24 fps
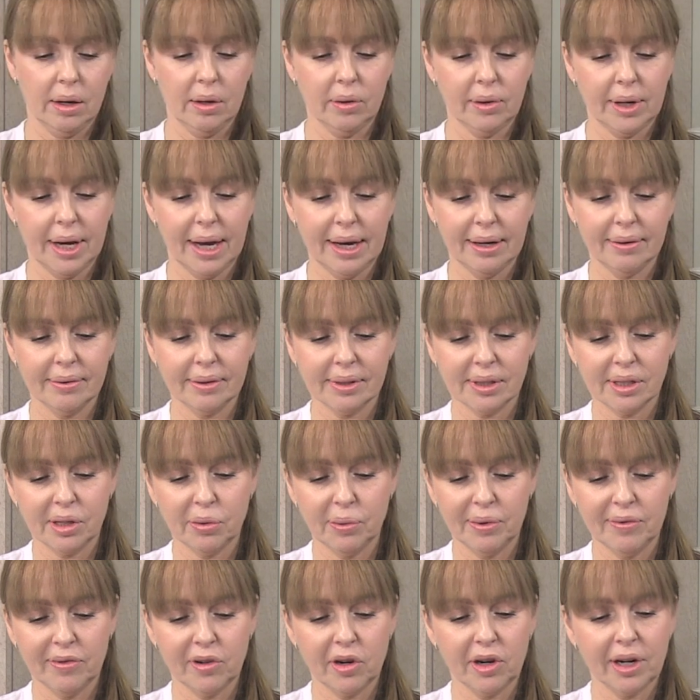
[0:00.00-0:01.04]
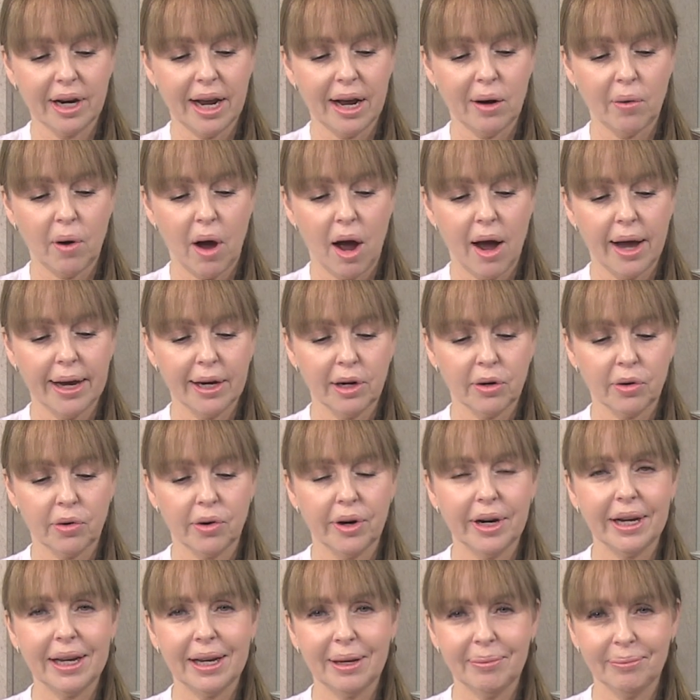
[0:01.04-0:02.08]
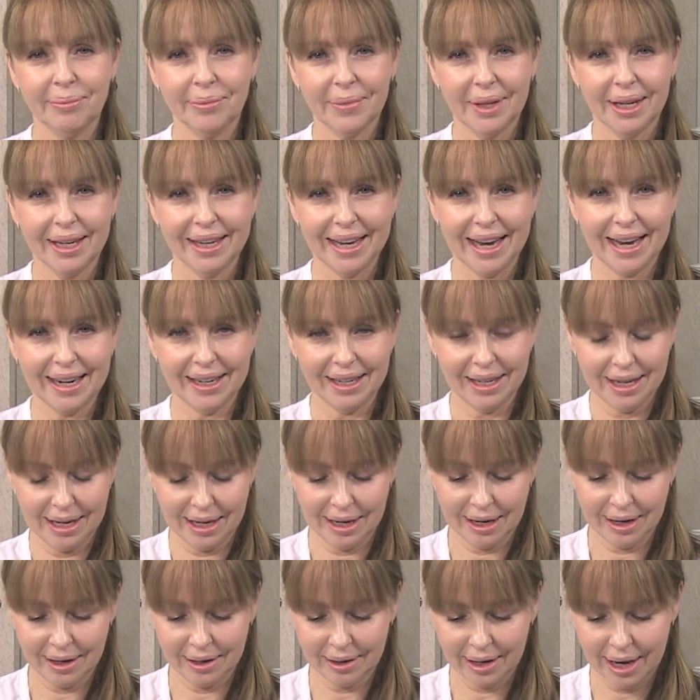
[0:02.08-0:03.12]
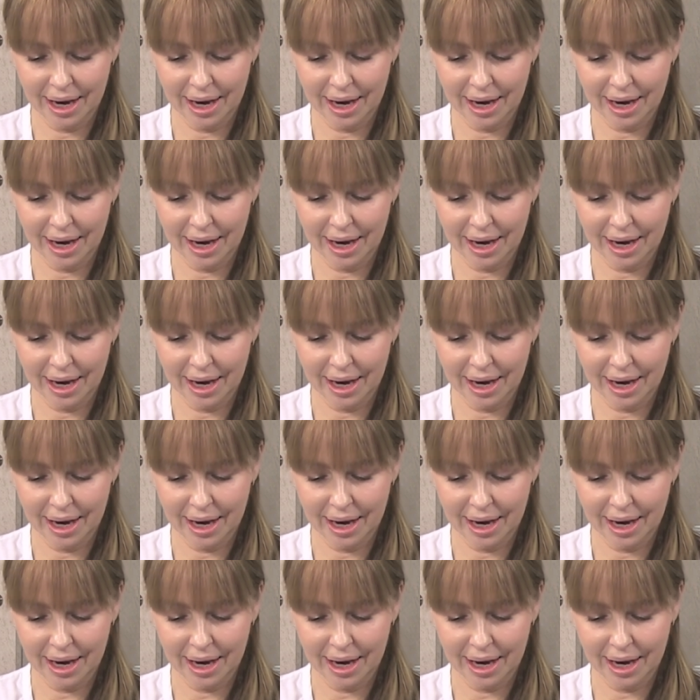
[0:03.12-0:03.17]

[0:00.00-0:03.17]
Okay, so we've got our eye cream again here,